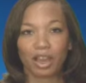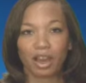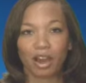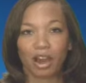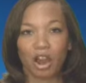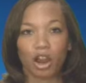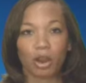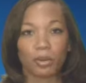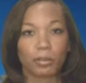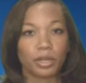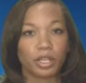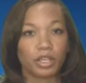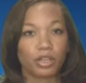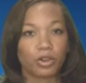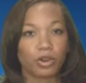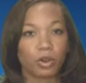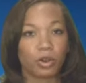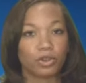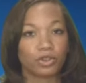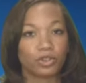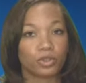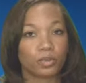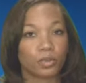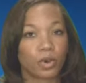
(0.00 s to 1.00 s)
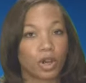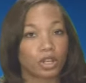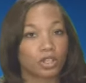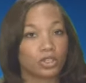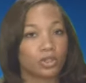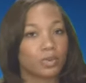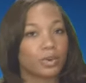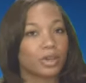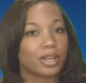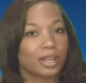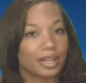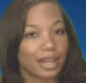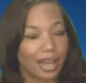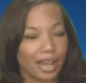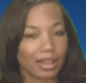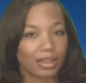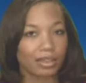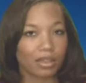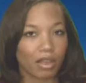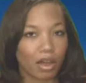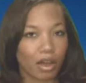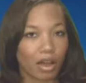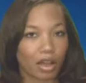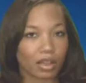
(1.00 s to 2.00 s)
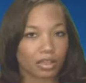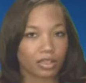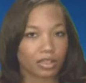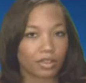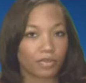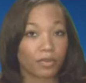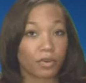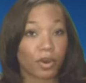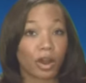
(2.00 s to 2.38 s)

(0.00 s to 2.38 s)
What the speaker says: Harmony Gold swung to a net loss of